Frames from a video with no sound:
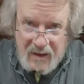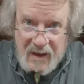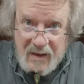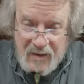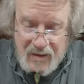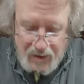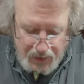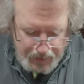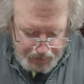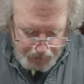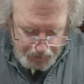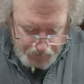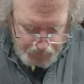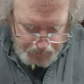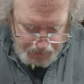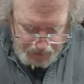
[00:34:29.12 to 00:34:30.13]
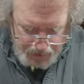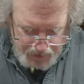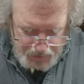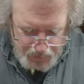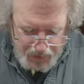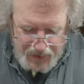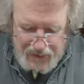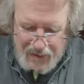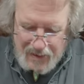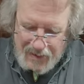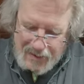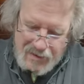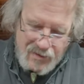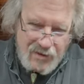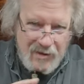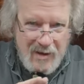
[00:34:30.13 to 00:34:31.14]
an insulator. And it's basically
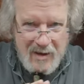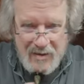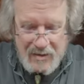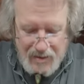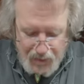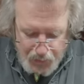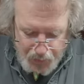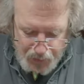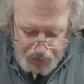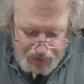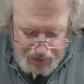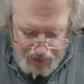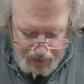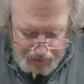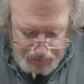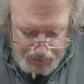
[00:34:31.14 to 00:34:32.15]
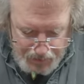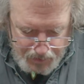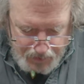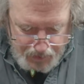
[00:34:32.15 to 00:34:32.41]
just to protect